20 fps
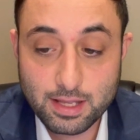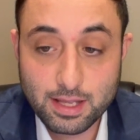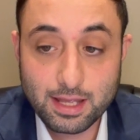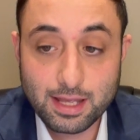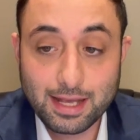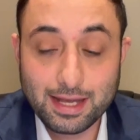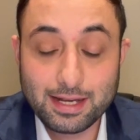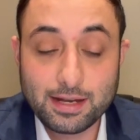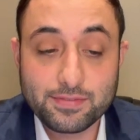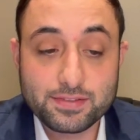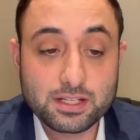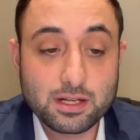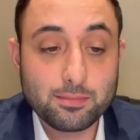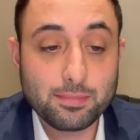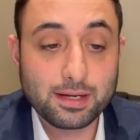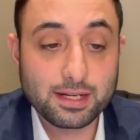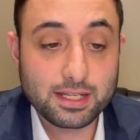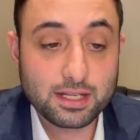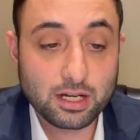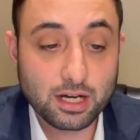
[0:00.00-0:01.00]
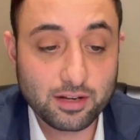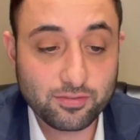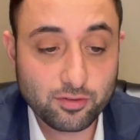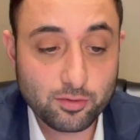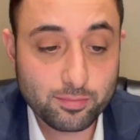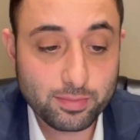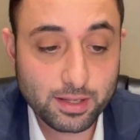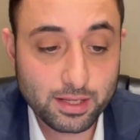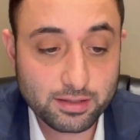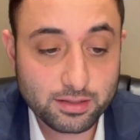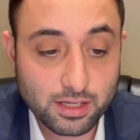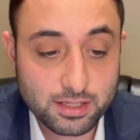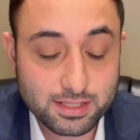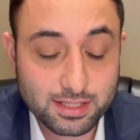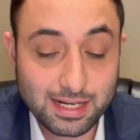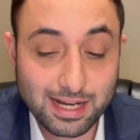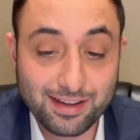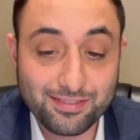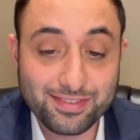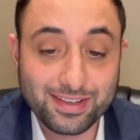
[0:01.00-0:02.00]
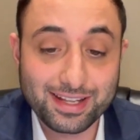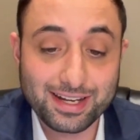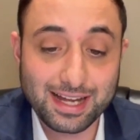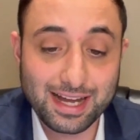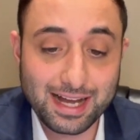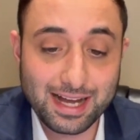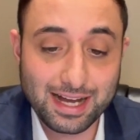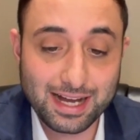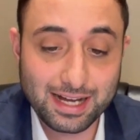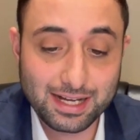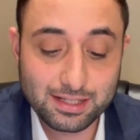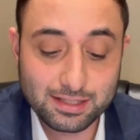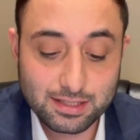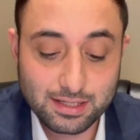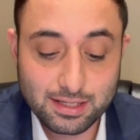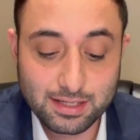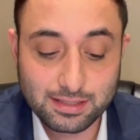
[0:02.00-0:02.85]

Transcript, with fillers: And if somebody, God forbid, does an avirah,